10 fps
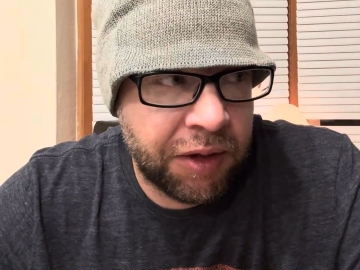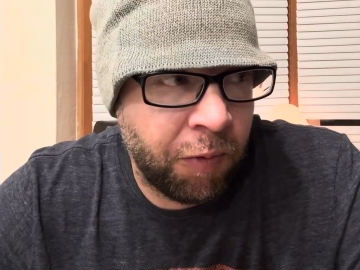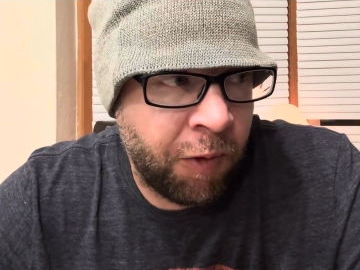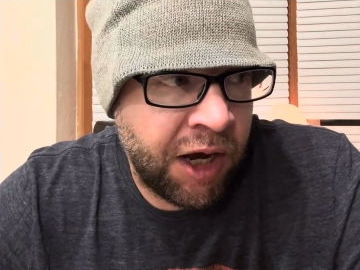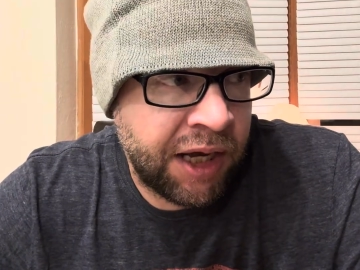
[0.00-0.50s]

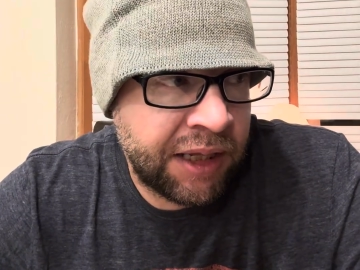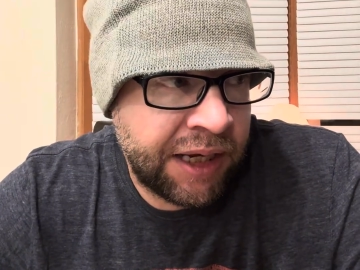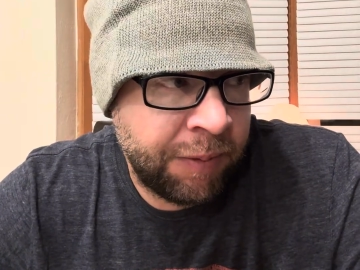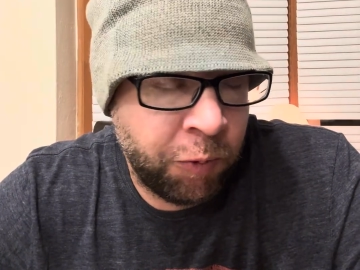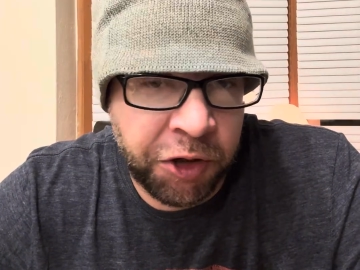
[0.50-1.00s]
while
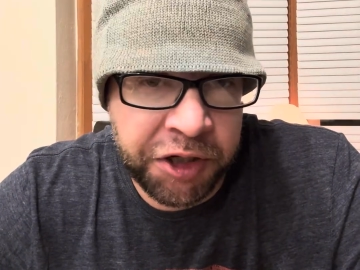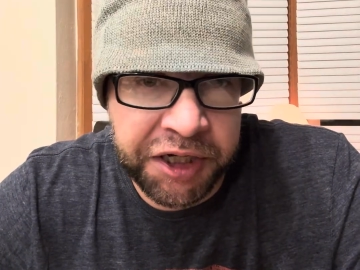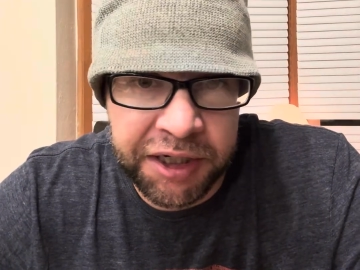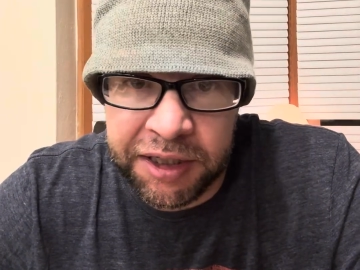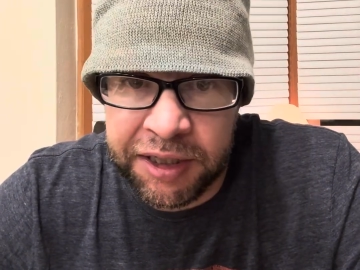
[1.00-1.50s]
I'm
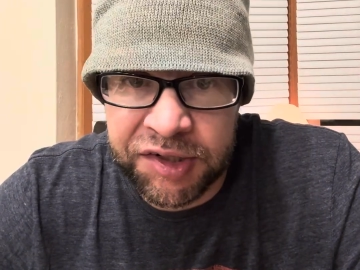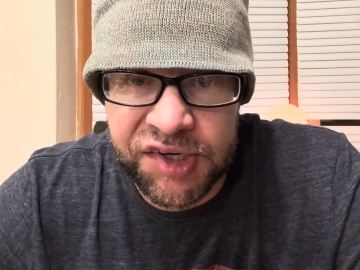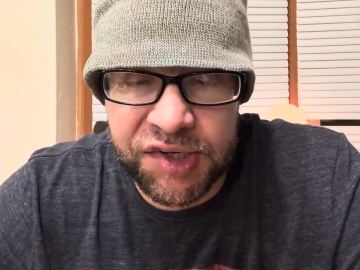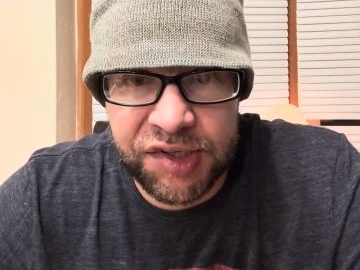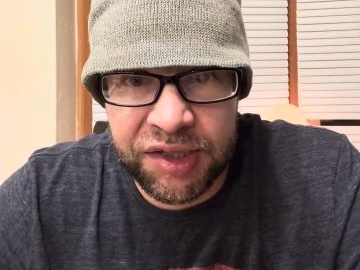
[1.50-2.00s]
working, and this
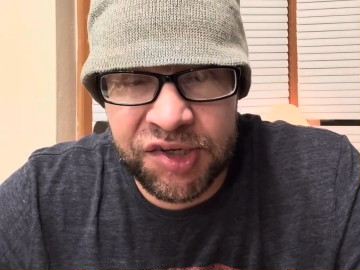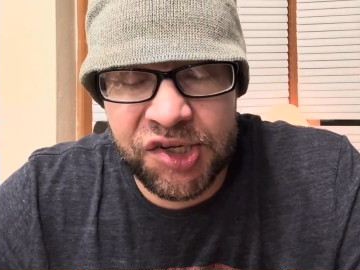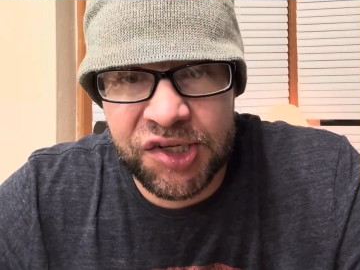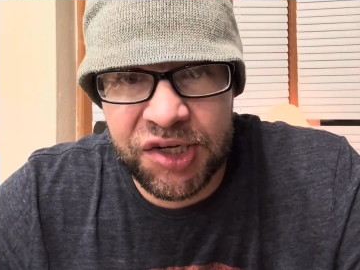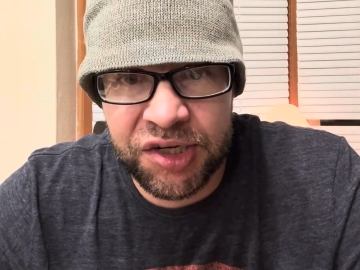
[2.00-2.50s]
is
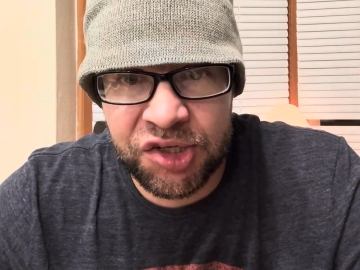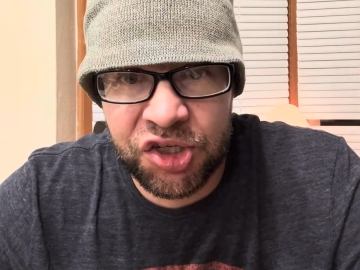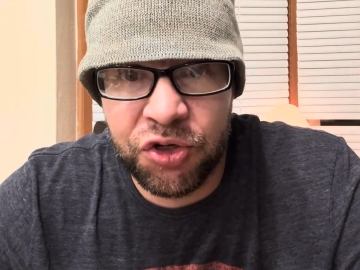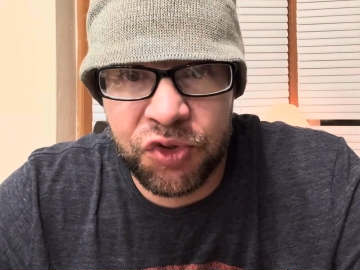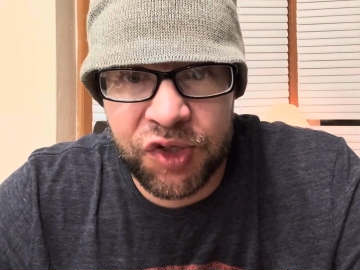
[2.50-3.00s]
the
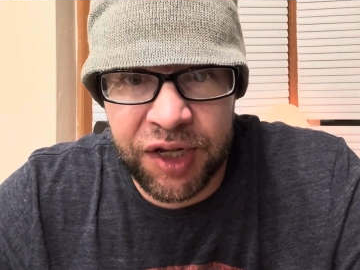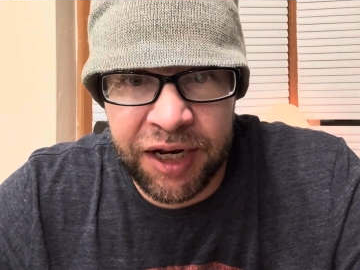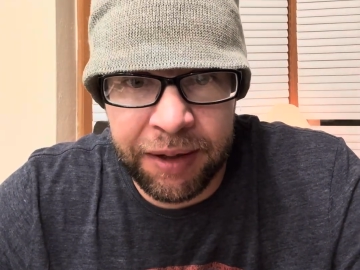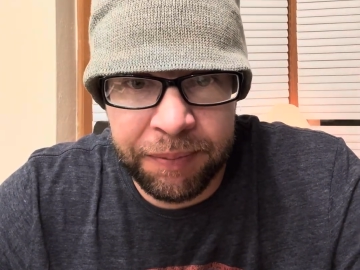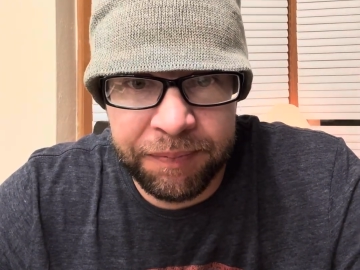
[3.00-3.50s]
excuse that
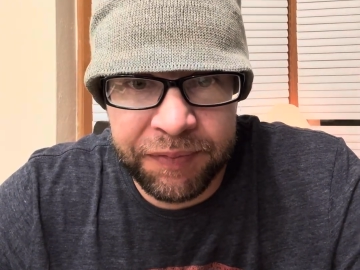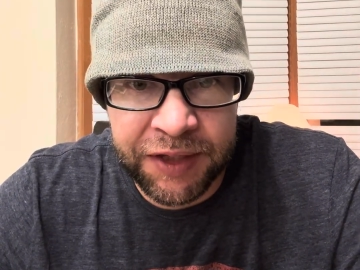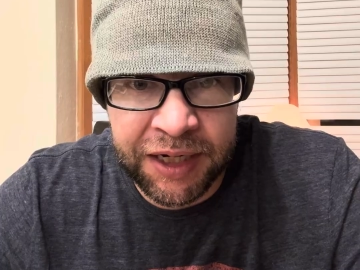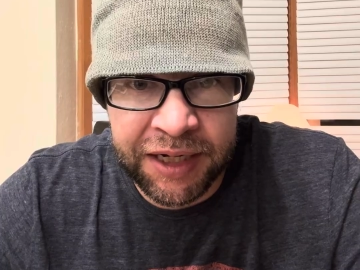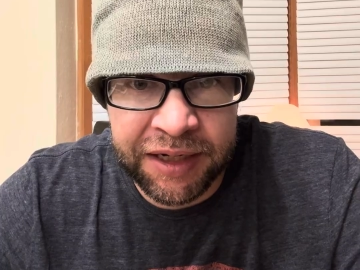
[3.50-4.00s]

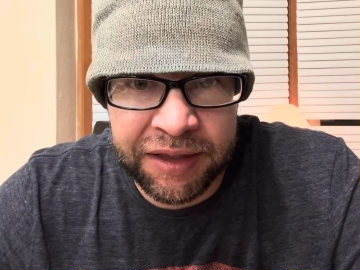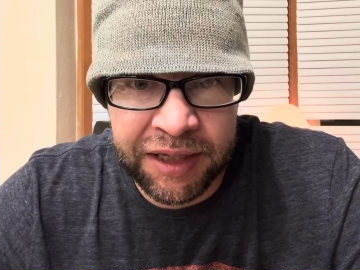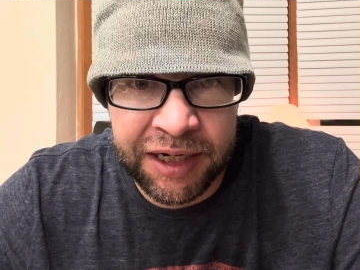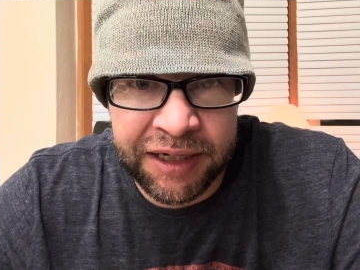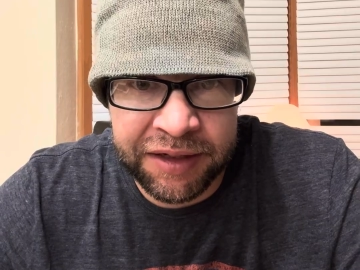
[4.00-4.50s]

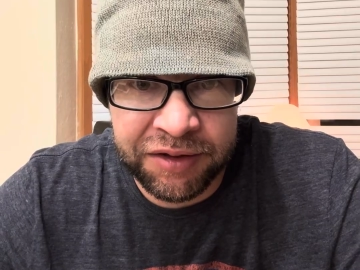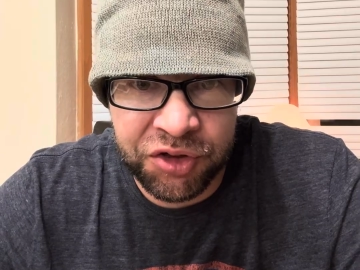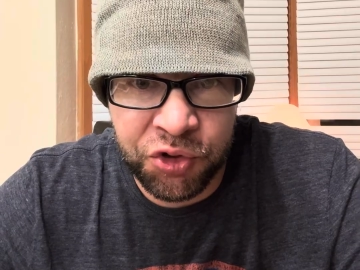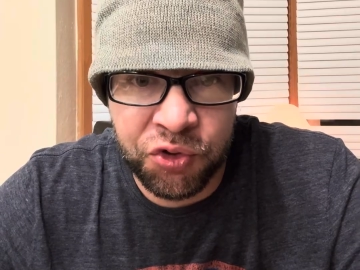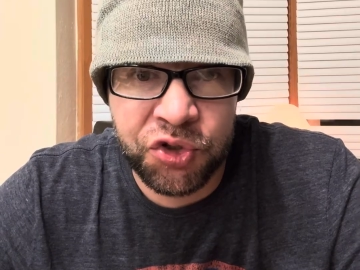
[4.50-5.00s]
I
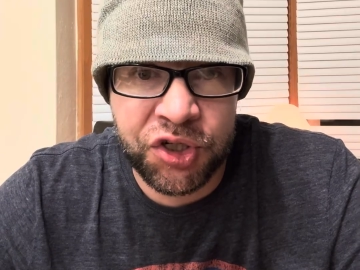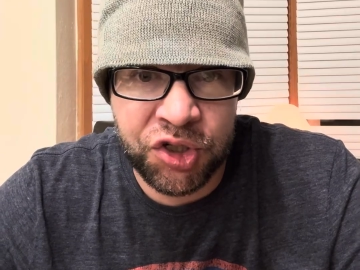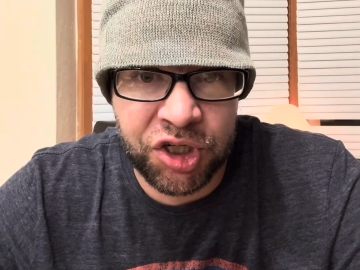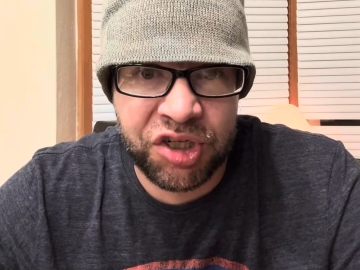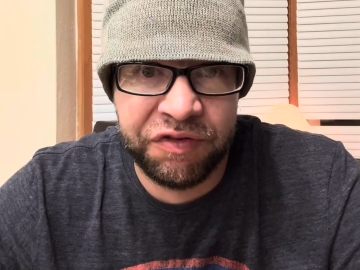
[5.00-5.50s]
use to
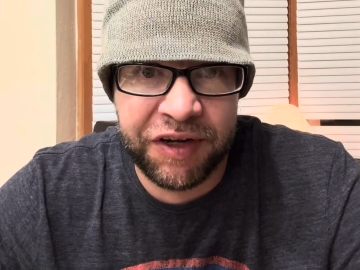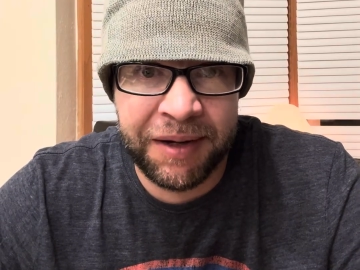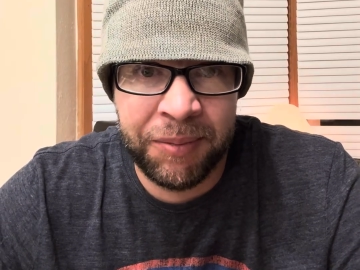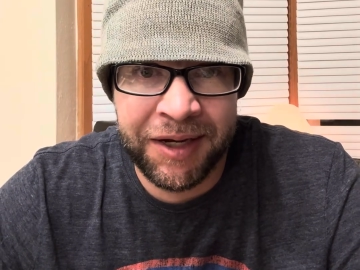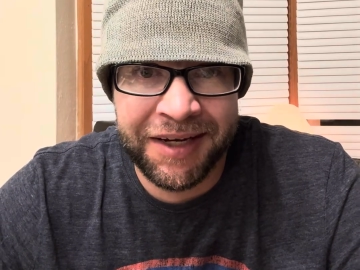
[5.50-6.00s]
justify
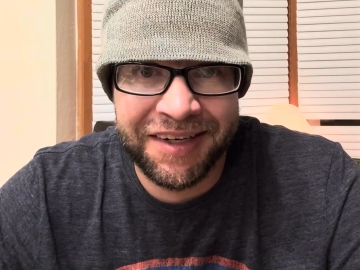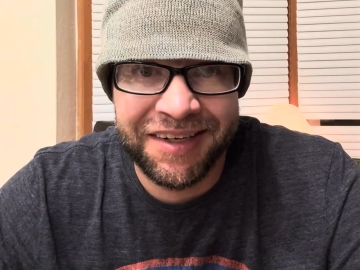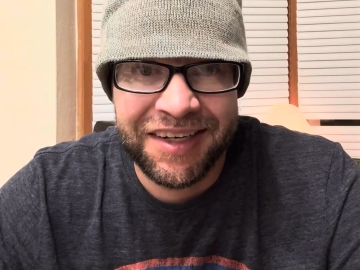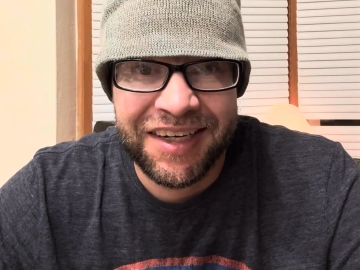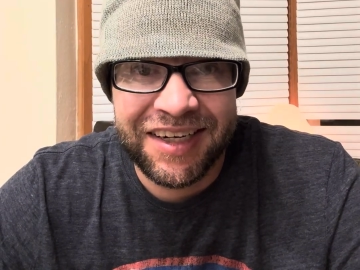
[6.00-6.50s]
my
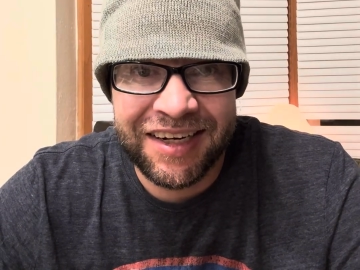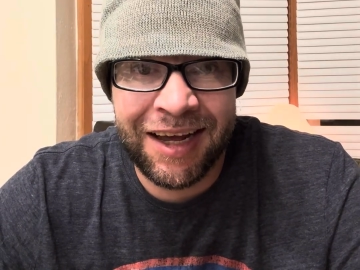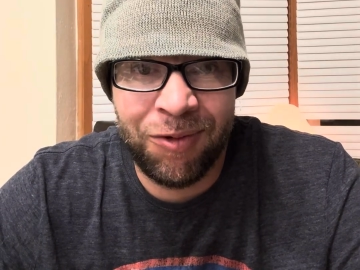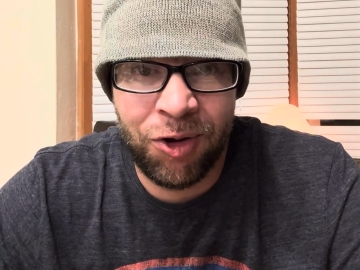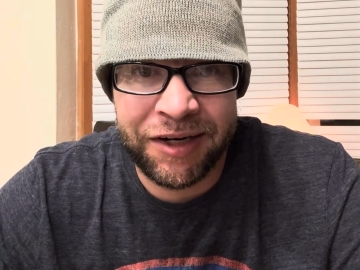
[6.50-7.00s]

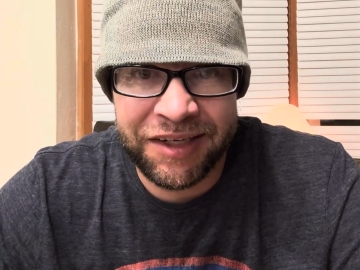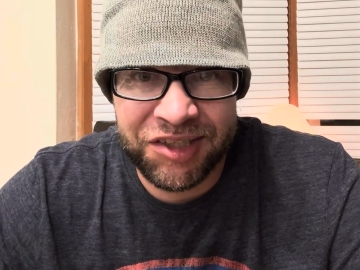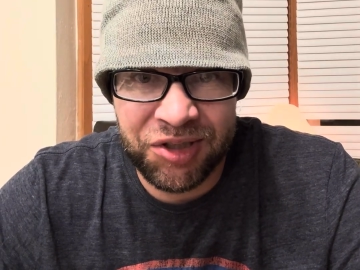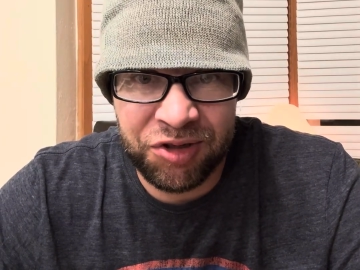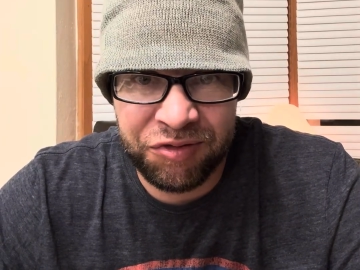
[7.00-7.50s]
not wanting
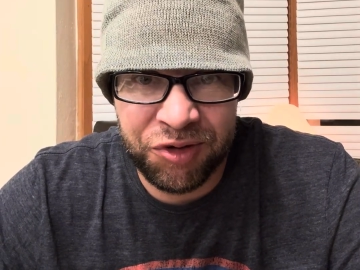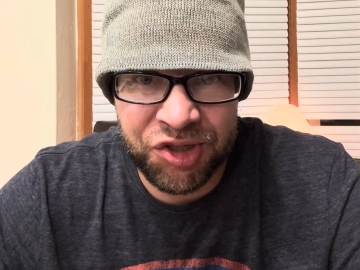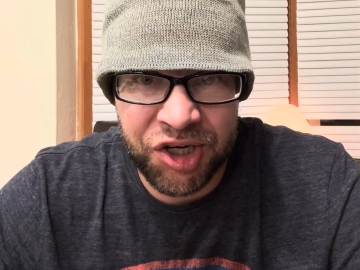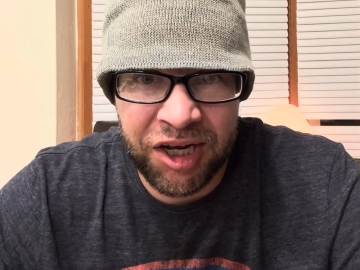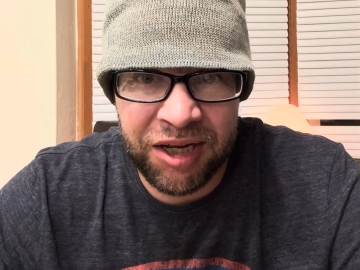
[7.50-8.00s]
to look for a
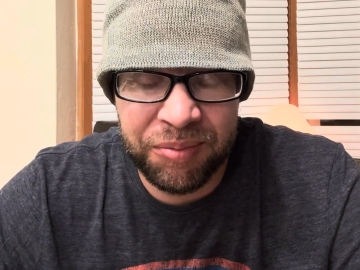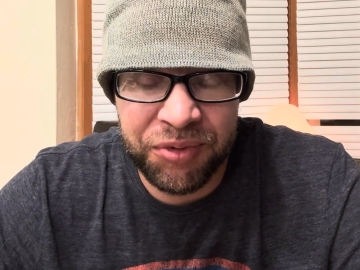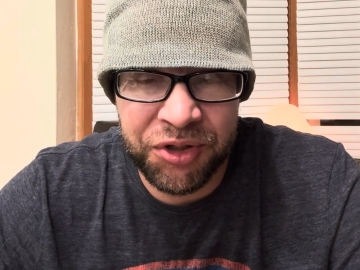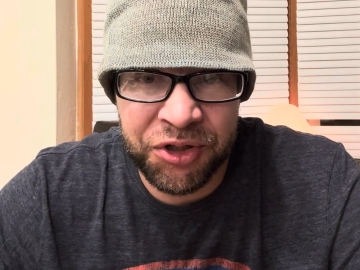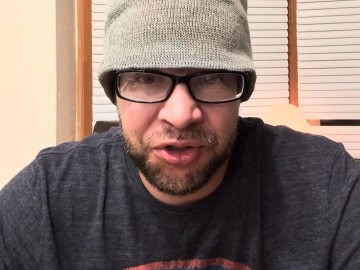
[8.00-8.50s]
job,
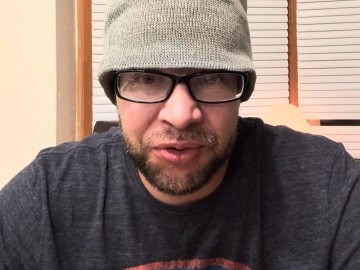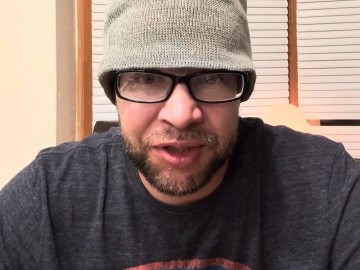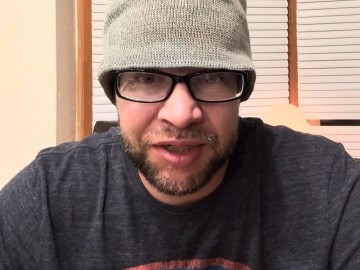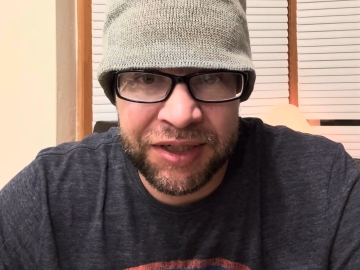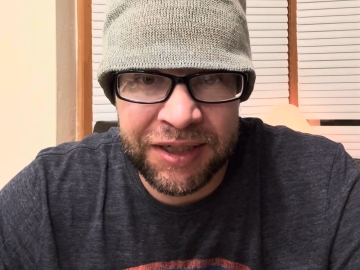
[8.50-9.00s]
and